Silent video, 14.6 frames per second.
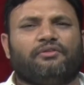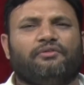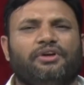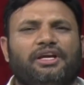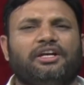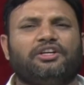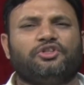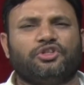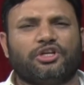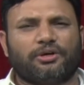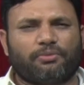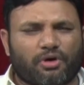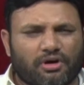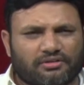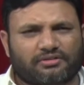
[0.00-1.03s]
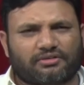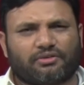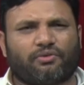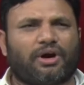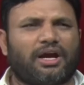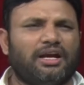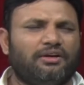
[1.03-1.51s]
We get JBoss,
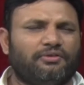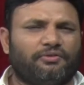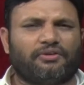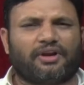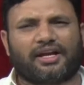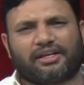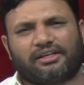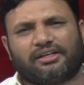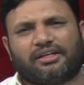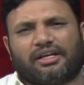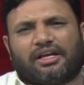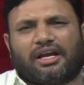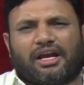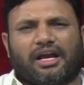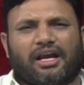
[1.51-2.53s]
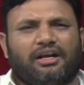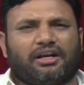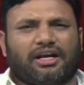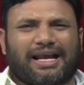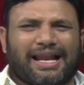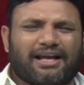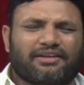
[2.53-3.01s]
Wildfly and
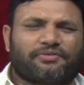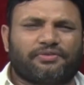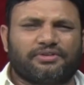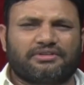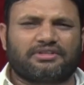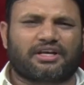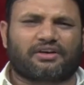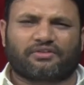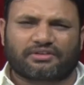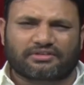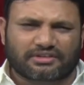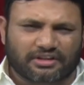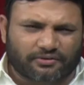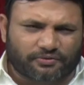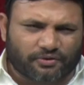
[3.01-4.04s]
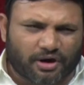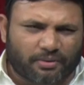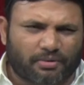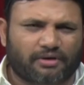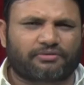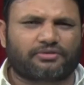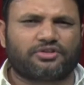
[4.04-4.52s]
glassfish servers in the
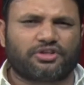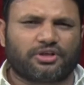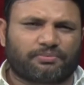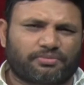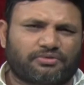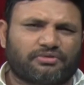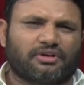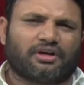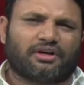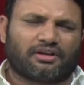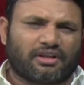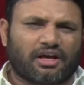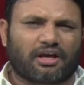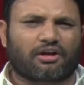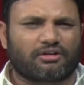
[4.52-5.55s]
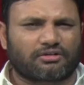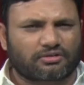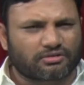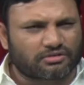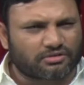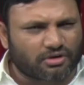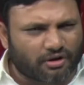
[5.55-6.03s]
form of jips They are
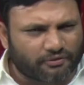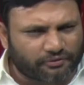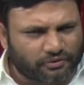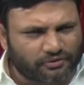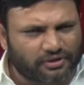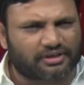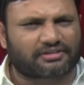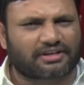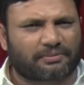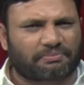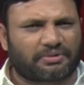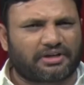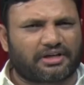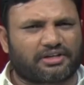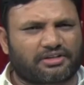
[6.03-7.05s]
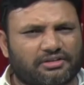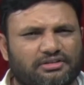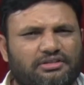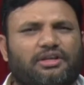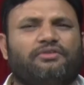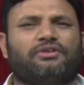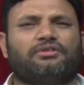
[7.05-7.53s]
also softwares, application
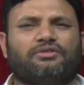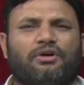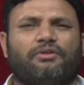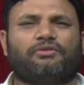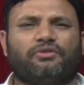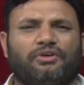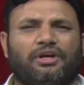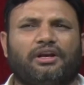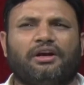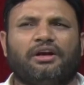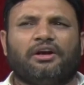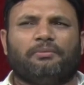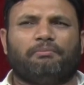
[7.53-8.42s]
server software.